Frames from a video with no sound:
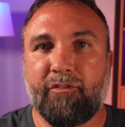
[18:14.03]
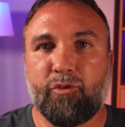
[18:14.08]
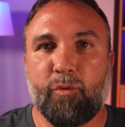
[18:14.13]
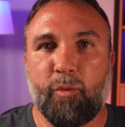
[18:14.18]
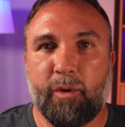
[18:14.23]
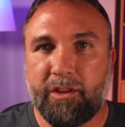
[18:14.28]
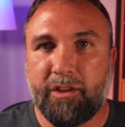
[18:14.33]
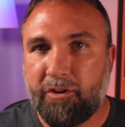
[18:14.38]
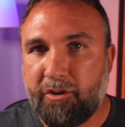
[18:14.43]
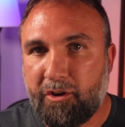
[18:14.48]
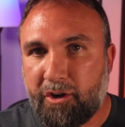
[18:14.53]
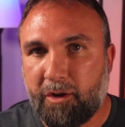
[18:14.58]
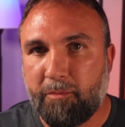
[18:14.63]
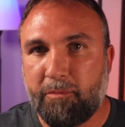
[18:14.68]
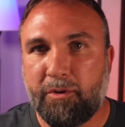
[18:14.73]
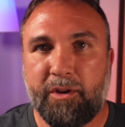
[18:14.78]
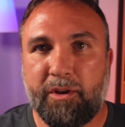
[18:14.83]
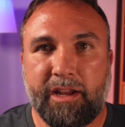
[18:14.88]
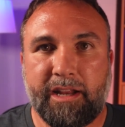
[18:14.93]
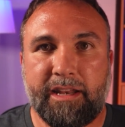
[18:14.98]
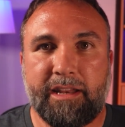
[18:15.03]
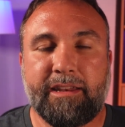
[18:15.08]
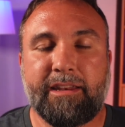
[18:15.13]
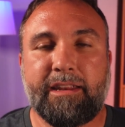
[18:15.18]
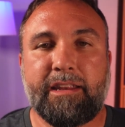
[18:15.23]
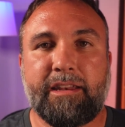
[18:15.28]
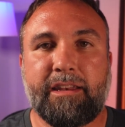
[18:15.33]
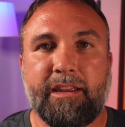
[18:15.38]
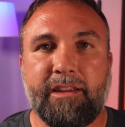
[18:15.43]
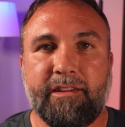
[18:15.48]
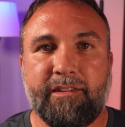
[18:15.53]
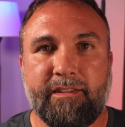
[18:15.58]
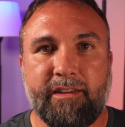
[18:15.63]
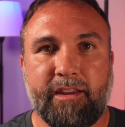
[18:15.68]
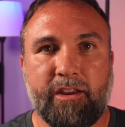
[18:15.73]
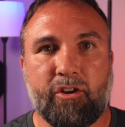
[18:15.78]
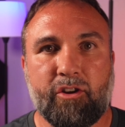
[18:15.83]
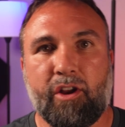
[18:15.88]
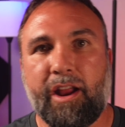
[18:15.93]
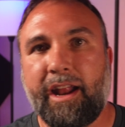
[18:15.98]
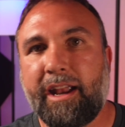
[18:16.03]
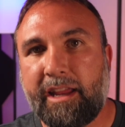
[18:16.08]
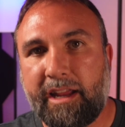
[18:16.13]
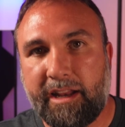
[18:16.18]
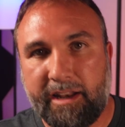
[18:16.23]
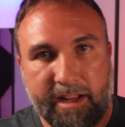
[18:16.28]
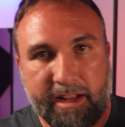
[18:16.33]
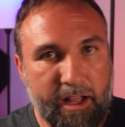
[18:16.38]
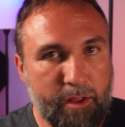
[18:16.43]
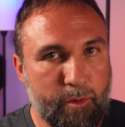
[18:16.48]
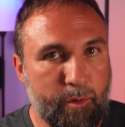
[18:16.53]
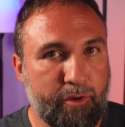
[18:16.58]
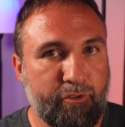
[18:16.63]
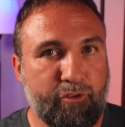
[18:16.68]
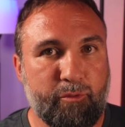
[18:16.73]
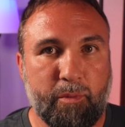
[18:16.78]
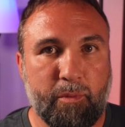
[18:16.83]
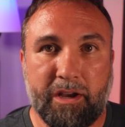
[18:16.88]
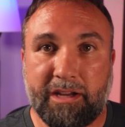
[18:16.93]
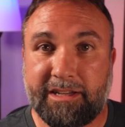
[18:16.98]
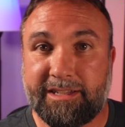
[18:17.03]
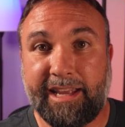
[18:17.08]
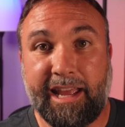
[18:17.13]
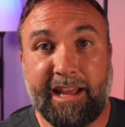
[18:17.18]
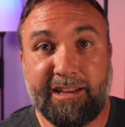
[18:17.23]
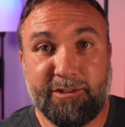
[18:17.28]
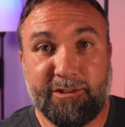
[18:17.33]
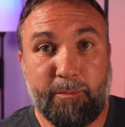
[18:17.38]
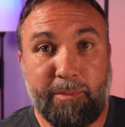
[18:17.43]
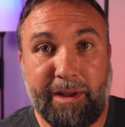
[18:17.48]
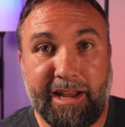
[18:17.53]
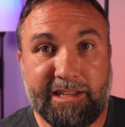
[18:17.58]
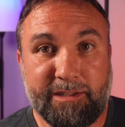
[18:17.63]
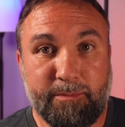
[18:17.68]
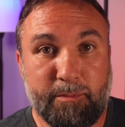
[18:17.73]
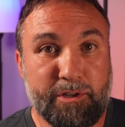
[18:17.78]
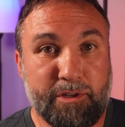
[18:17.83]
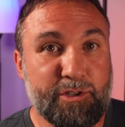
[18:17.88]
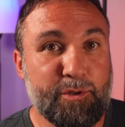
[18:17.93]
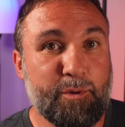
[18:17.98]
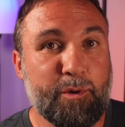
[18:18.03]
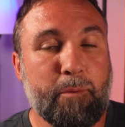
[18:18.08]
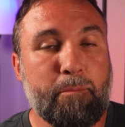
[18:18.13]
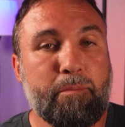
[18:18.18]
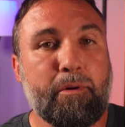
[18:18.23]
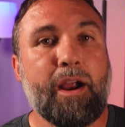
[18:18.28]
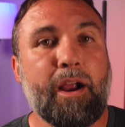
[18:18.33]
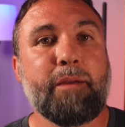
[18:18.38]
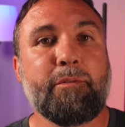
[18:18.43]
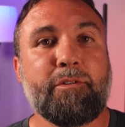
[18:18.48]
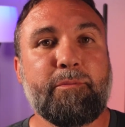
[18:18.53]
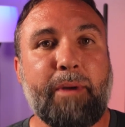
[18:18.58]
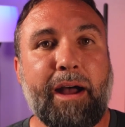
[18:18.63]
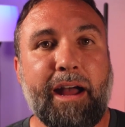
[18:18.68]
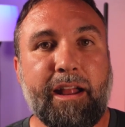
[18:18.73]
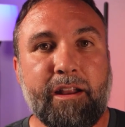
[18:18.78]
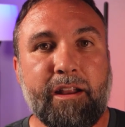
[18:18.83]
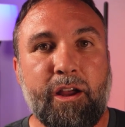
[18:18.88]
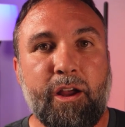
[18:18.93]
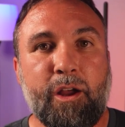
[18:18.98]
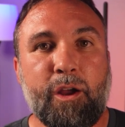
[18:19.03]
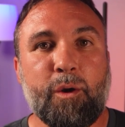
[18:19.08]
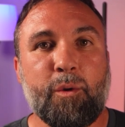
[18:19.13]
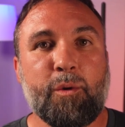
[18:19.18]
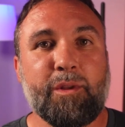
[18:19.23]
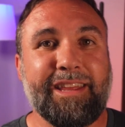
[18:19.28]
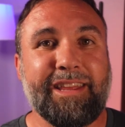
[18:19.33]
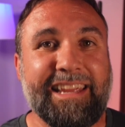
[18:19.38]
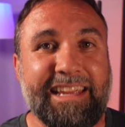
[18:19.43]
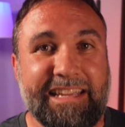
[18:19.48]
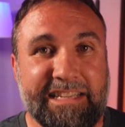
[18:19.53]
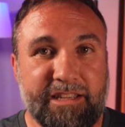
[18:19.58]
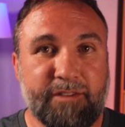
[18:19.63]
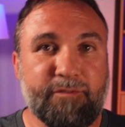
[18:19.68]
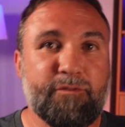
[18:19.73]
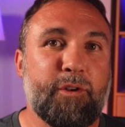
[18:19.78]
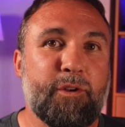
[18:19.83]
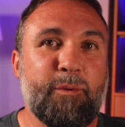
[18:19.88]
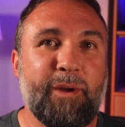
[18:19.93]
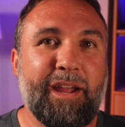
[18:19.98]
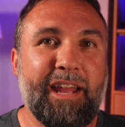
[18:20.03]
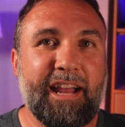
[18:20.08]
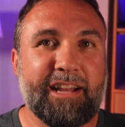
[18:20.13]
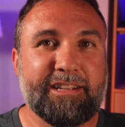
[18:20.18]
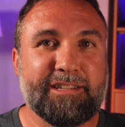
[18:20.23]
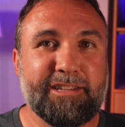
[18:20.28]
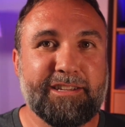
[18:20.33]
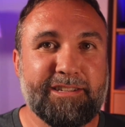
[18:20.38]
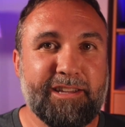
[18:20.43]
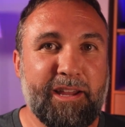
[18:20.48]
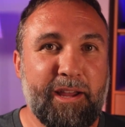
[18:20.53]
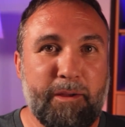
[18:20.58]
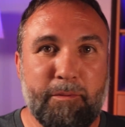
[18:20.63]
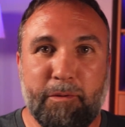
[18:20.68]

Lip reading: so whether you're commuting into DTC or heading into Colorado Springs, Castle Pines puts you in a prime spot with easy freeway access,